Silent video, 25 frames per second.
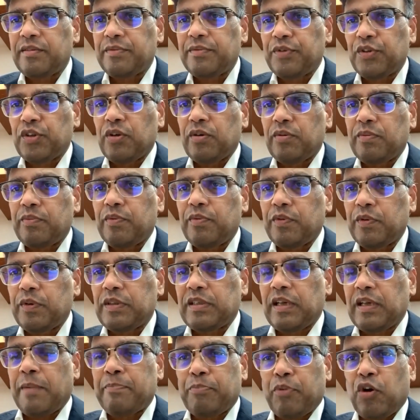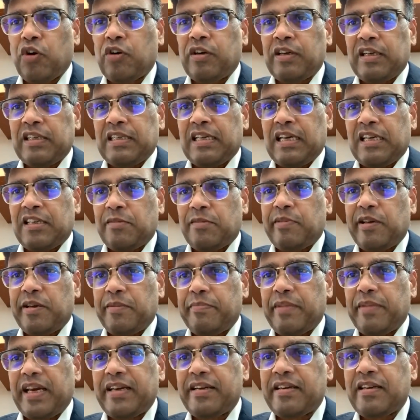So some progress has
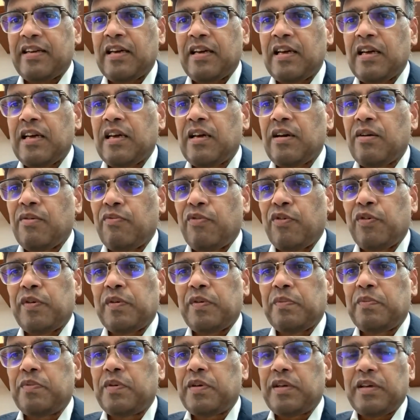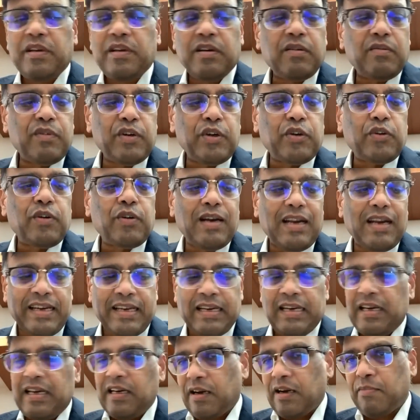been made. We could
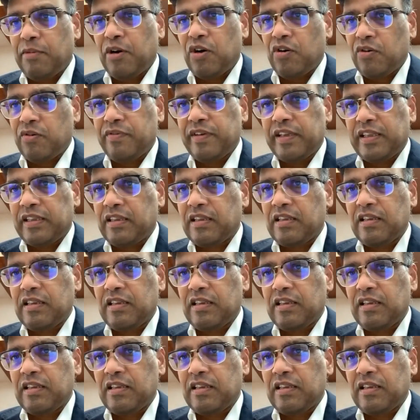likely come out with